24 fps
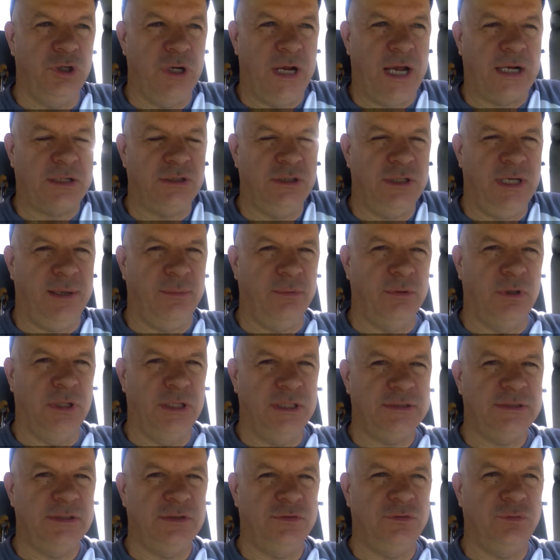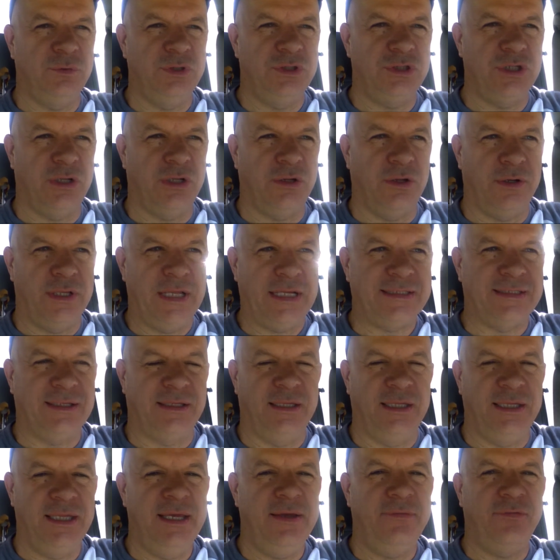You're actually able to listen to each other.
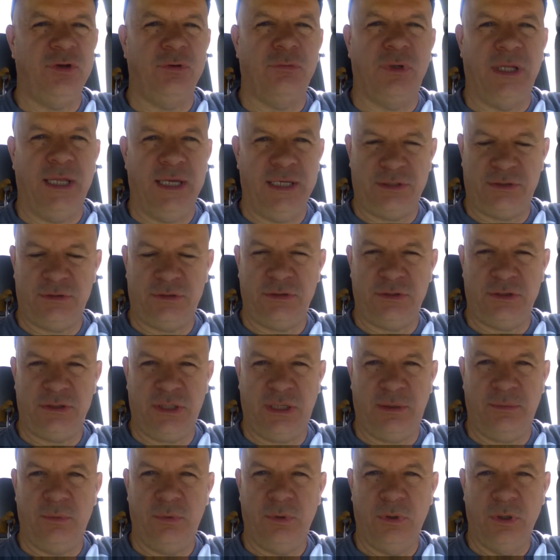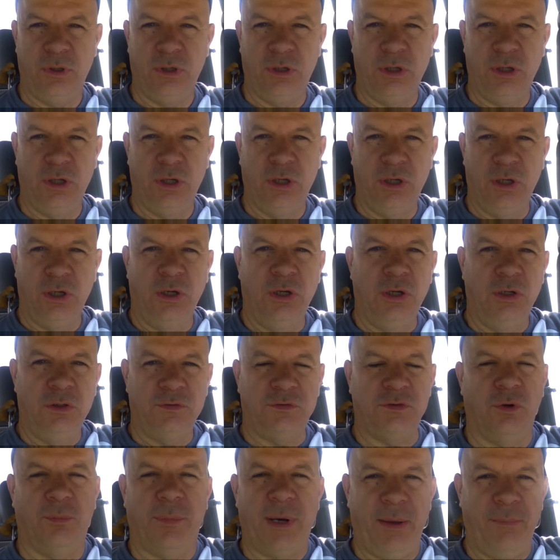That's a living relationship.
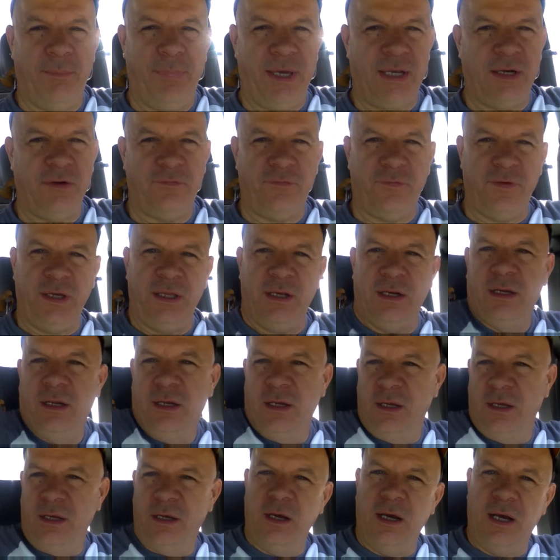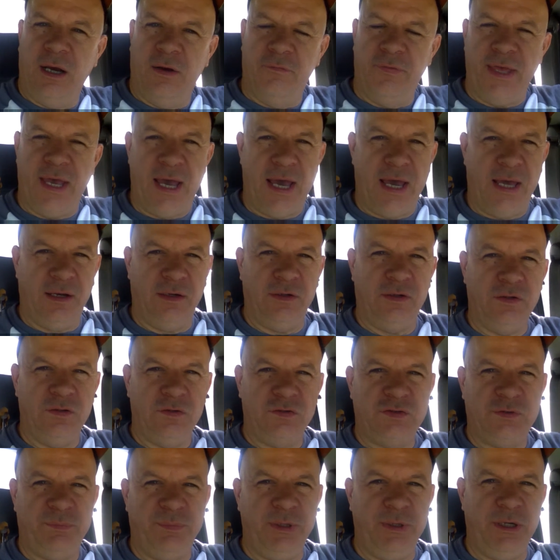So, by benefit of that
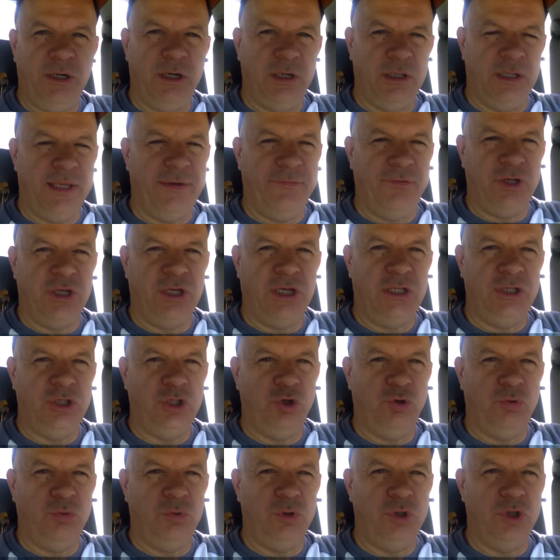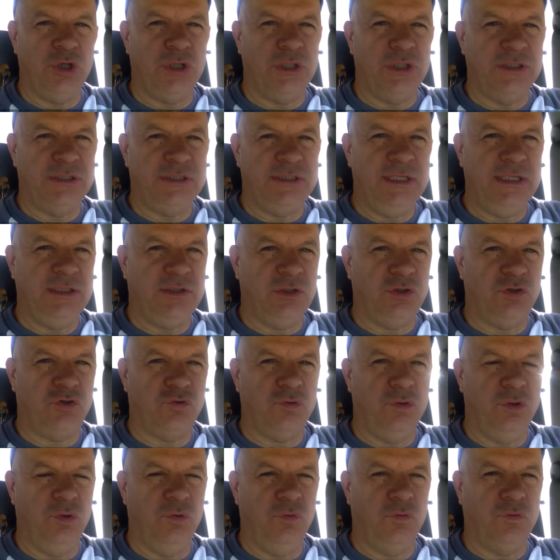spirit living in you, you can seek the
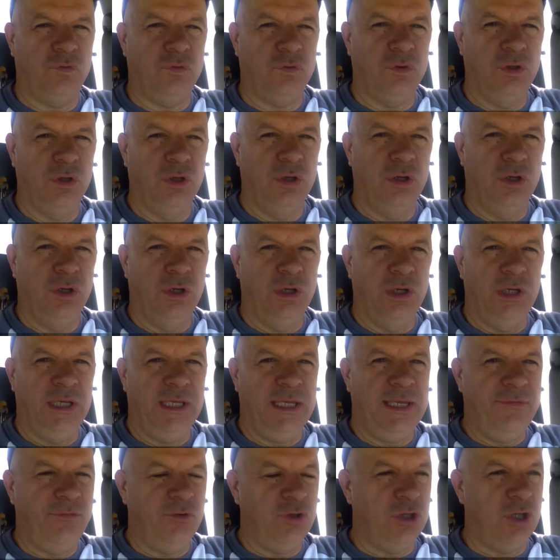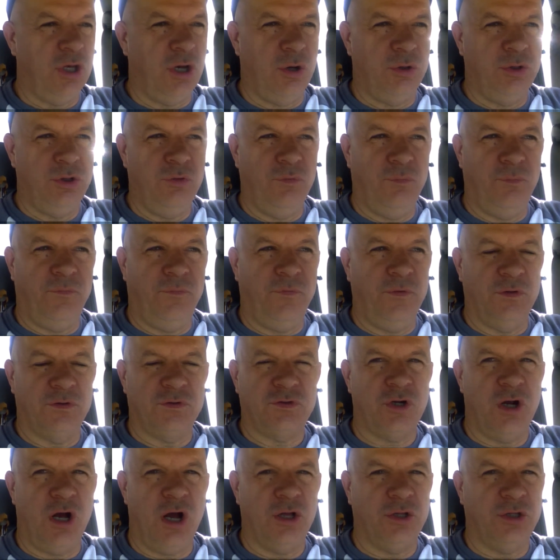truth. Even though you
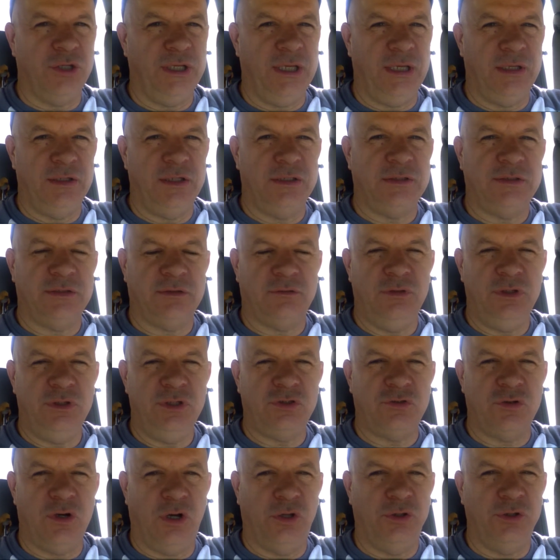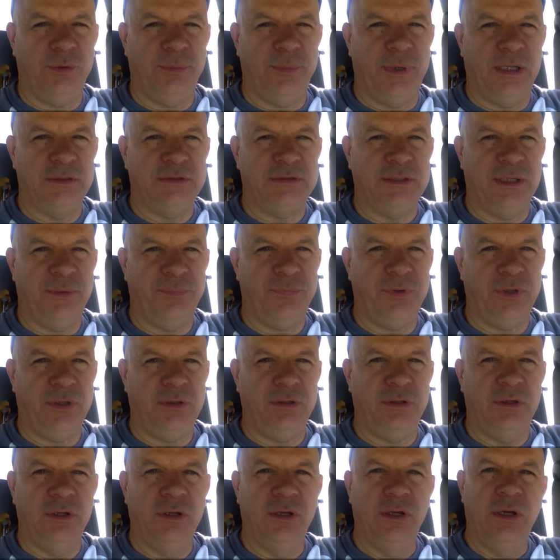feel strongly and disagree strongly about
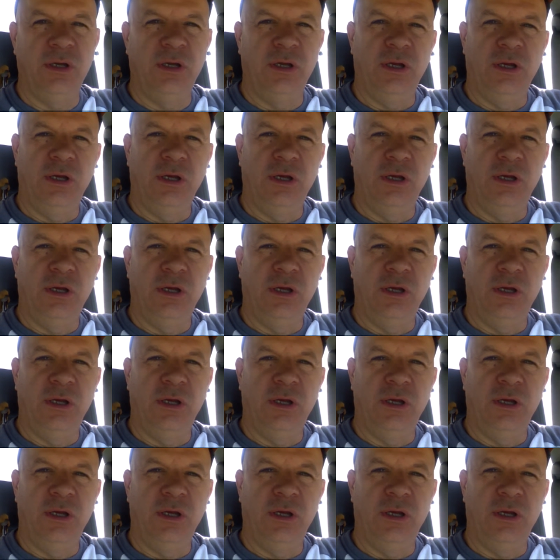something,